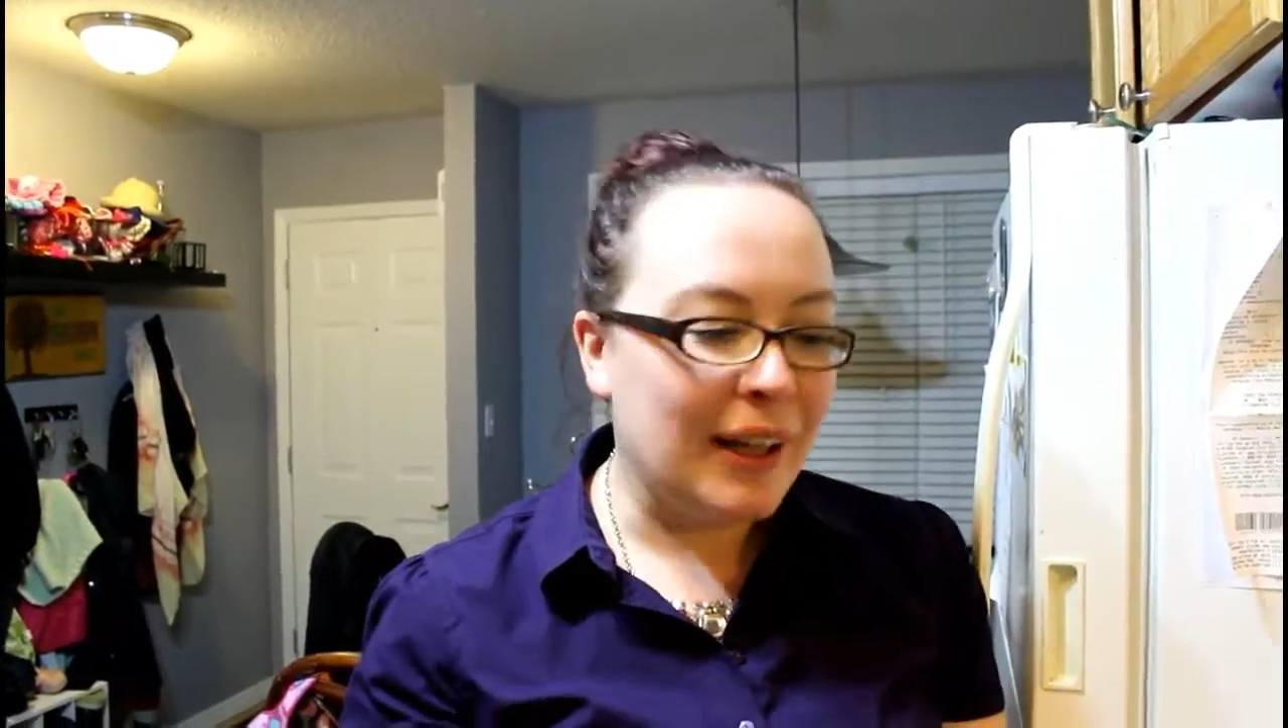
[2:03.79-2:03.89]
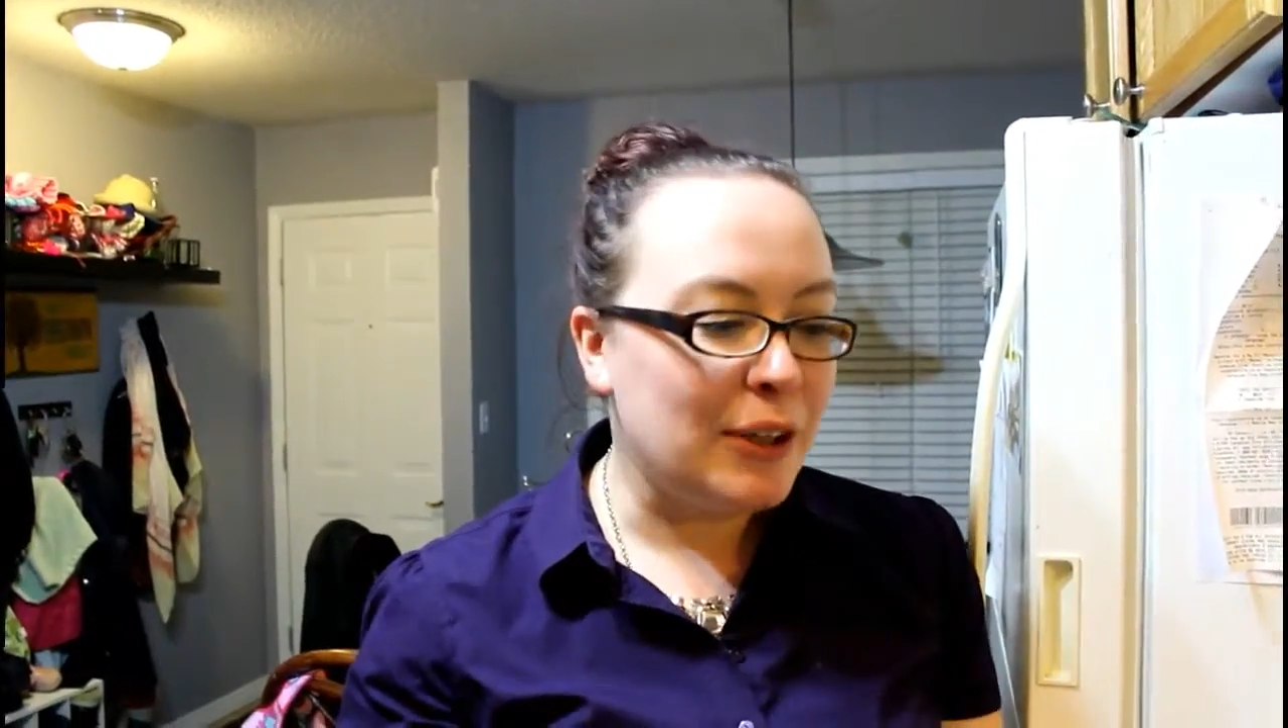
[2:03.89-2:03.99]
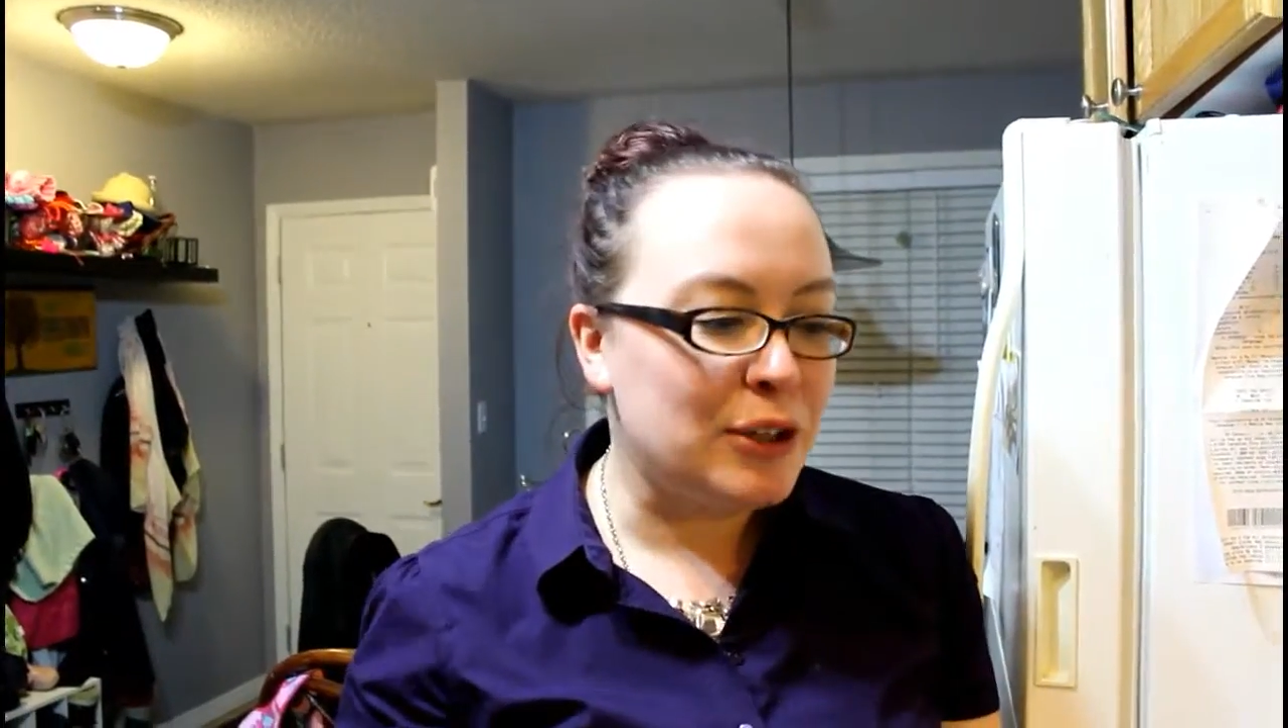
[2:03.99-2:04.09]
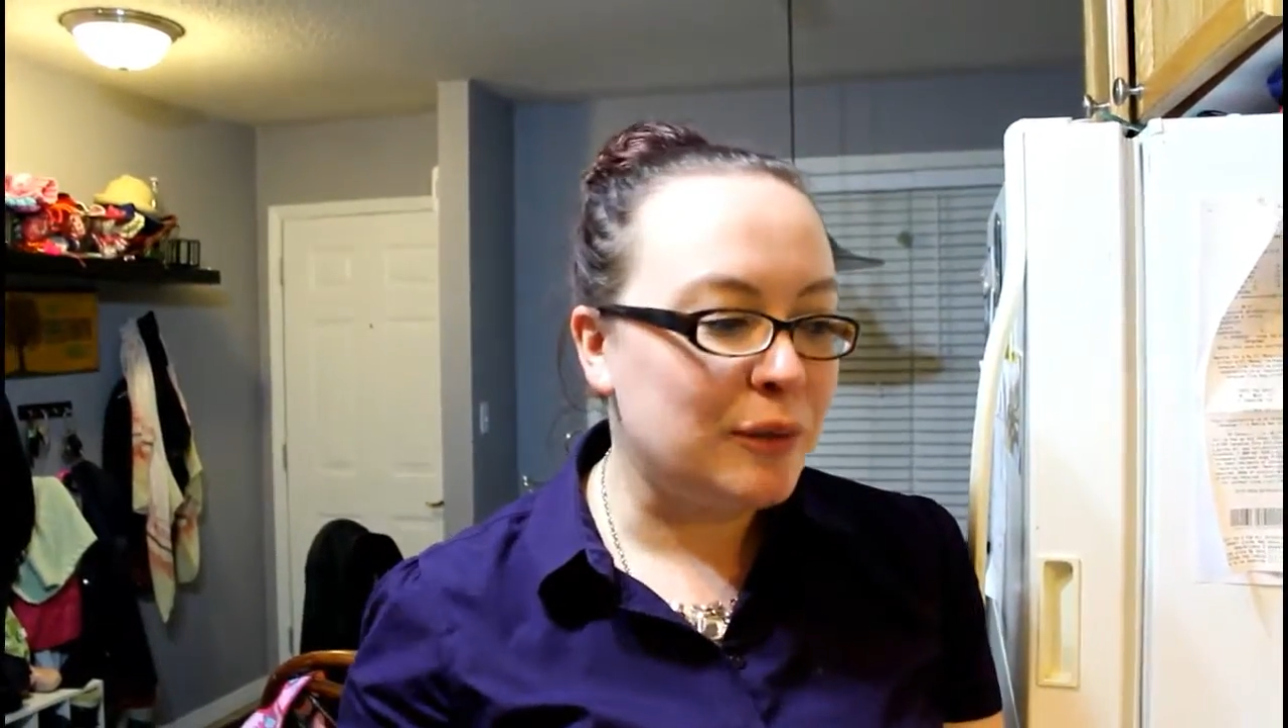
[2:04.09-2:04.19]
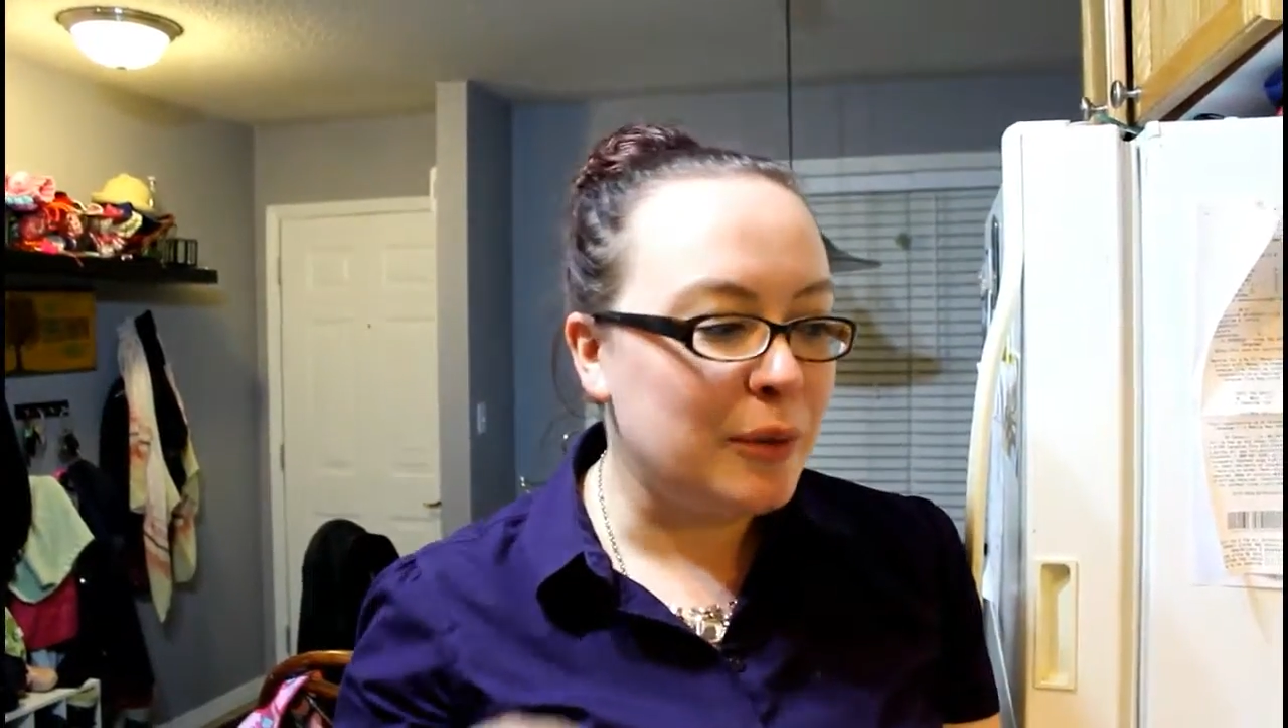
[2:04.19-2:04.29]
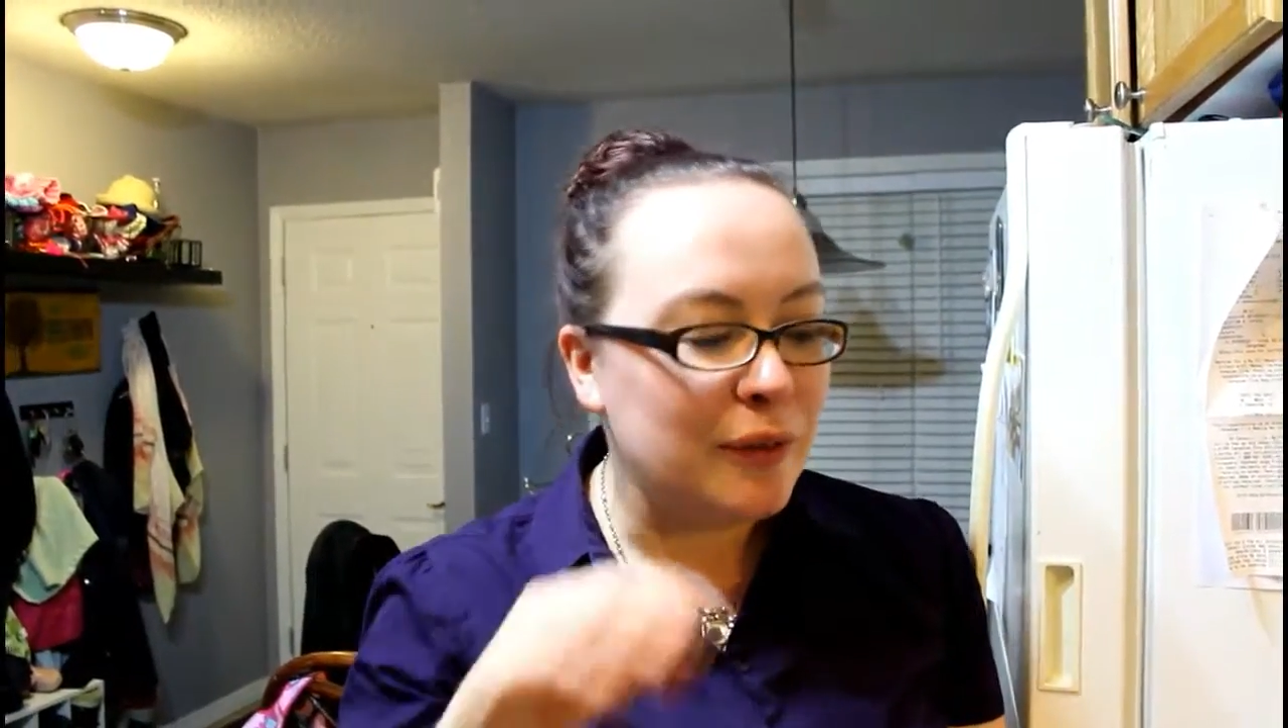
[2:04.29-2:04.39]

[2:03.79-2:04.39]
collection of